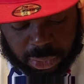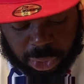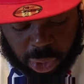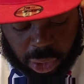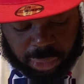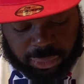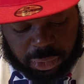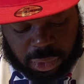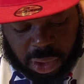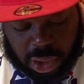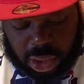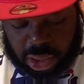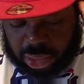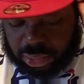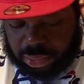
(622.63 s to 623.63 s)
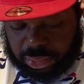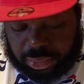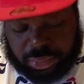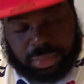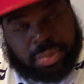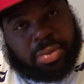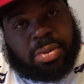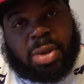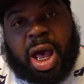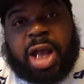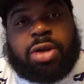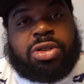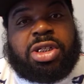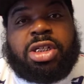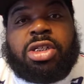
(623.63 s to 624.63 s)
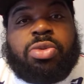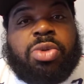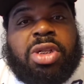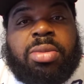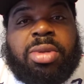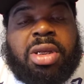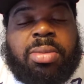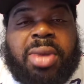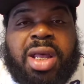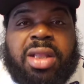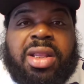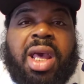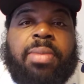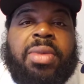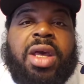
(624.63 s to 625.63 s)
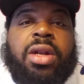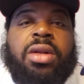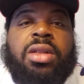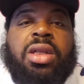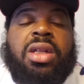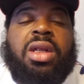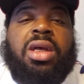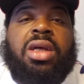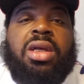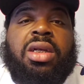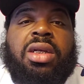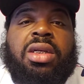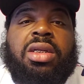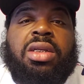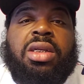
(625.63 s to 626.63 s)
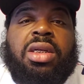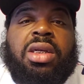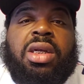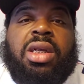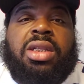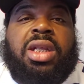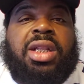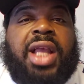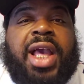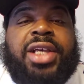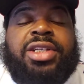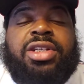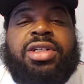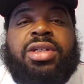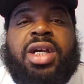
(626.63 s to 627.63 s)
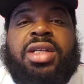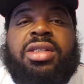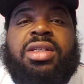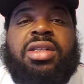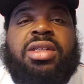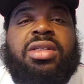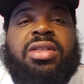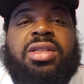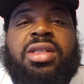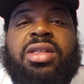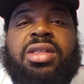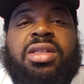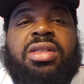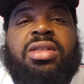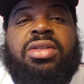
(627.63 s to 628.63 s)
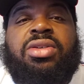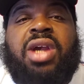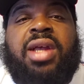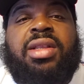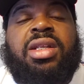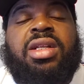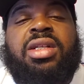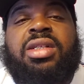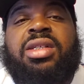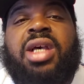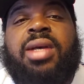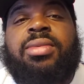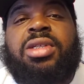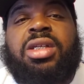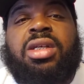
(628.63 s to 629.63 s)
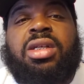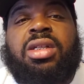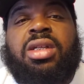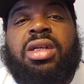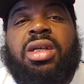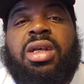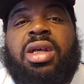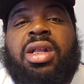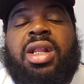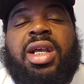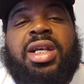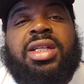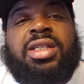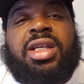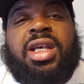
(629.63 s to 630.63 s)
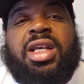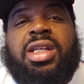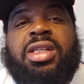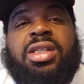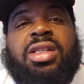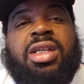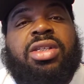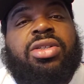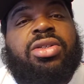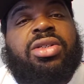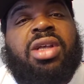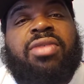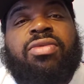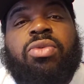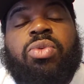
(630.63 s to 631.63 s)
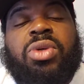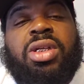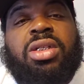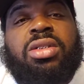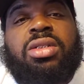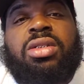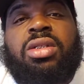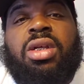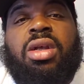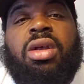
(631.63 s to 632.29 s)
Overall, I don't see us really being that better than last year. I still see us drafting in the top 10. Like I said, 6 or 7 wins.